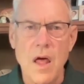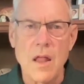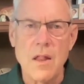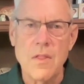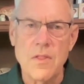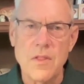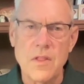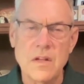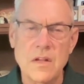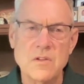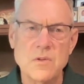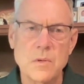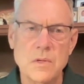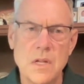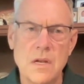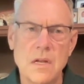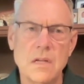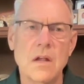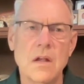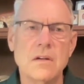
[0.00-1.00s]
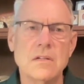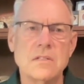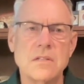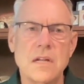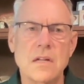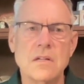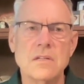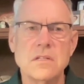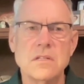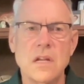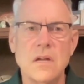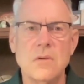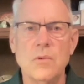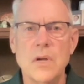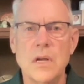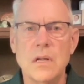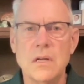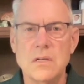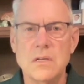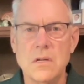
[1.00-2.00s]
of the things we did at Youngstown State,
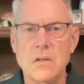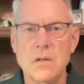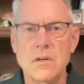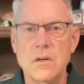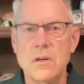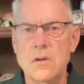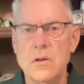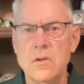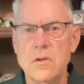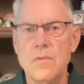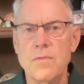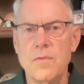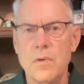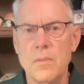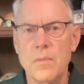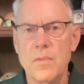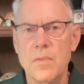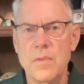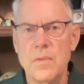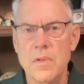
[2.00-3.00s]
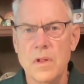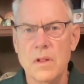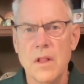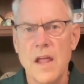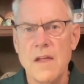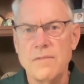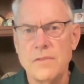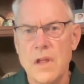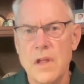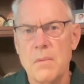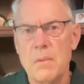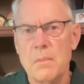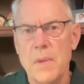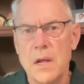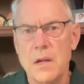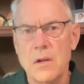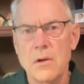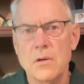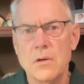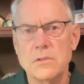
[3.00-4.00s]
we continue to do from a lifetime of
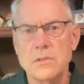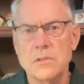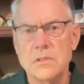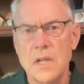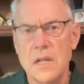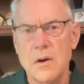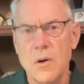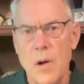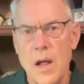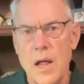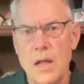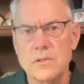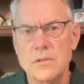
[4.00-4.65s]
my coaches and Ohio